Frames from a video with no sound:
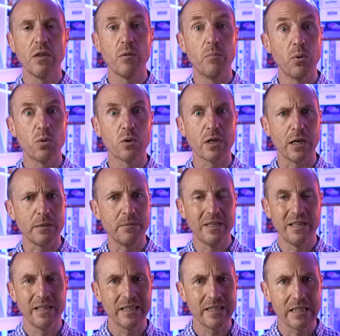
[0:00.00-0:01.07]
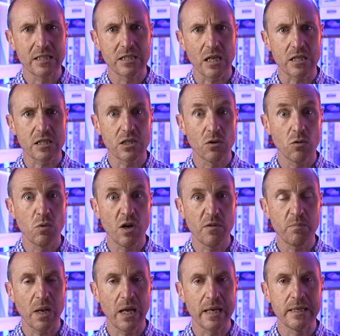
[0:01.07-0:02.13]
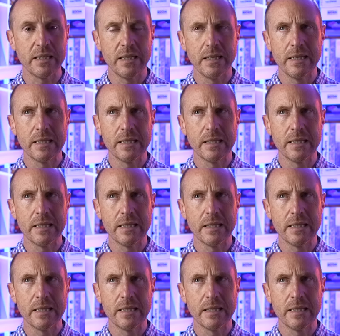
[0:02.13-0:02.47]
the board game is still worth playing